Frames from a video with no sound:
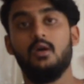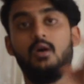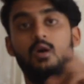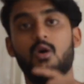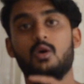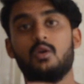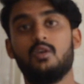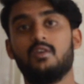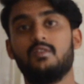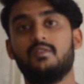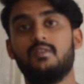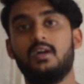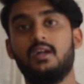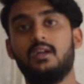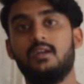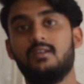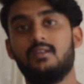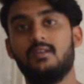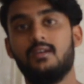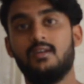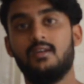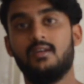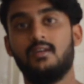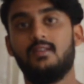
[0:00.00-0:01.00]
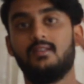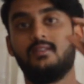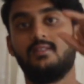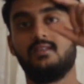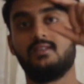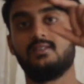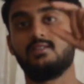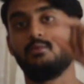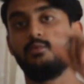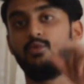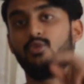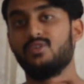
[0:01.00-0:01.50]
Out of that,
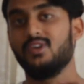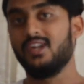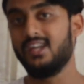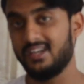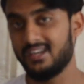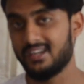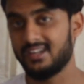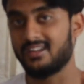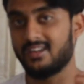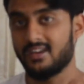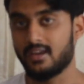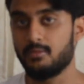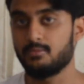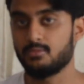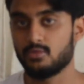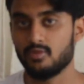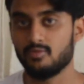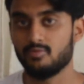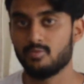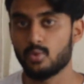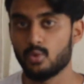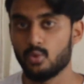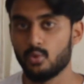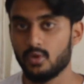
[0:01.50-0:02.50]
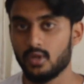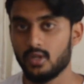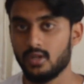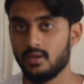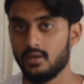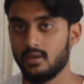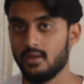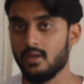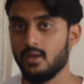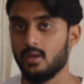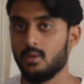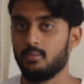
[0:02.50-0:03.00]
there's about 19 grams of
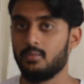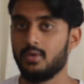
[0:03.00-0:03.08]
protein.